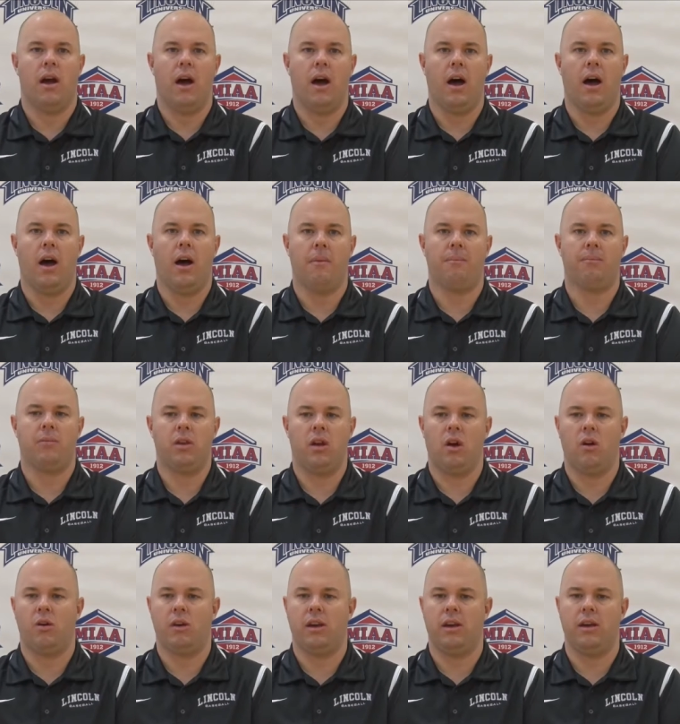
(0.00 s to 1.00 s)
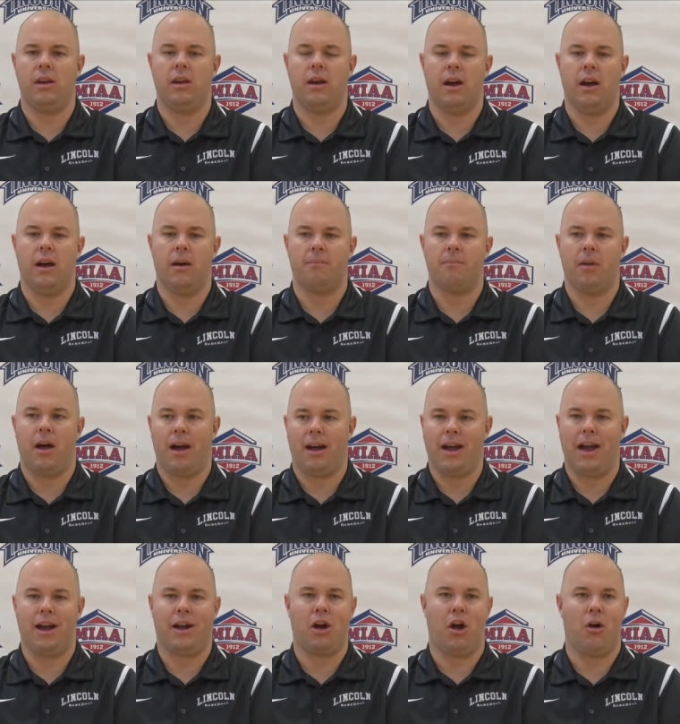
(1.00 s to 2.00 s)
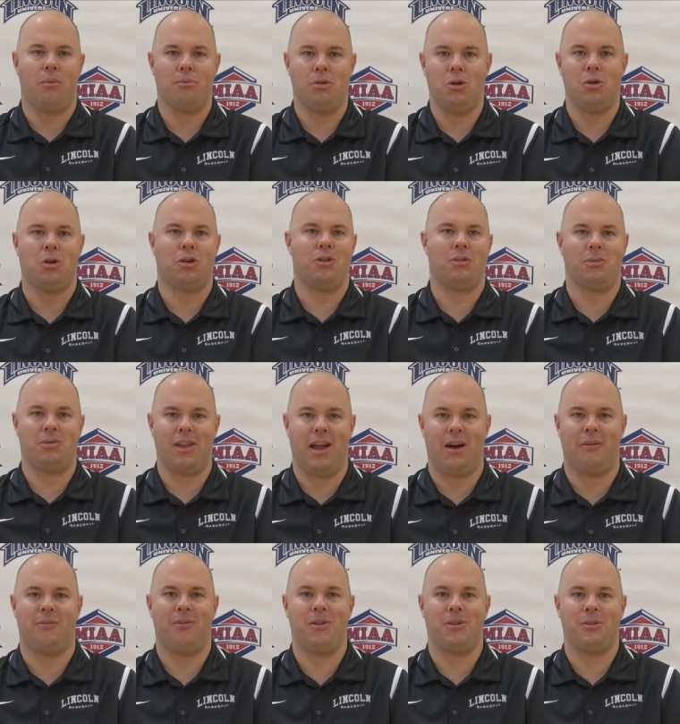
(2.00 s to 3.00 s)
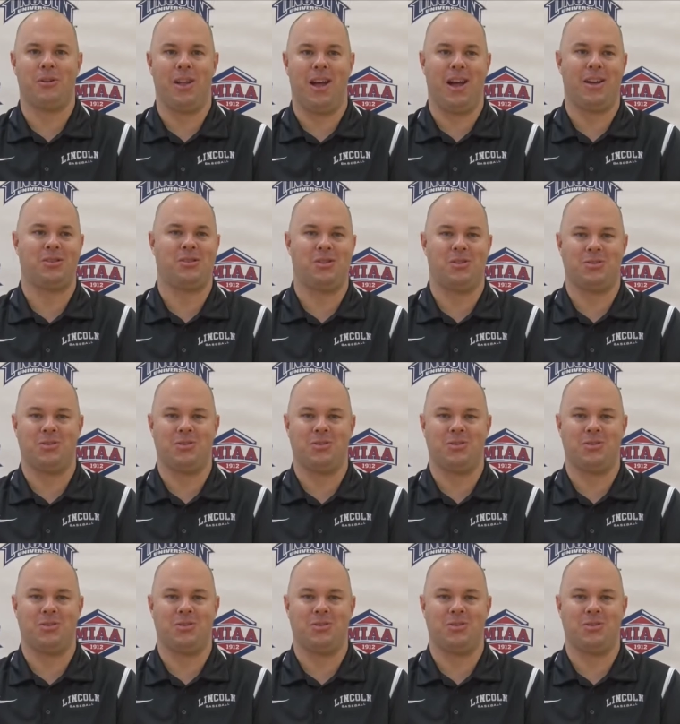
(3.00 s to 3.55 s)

Um, you know, he uh, I kind of call him new because he was an outfielder last year,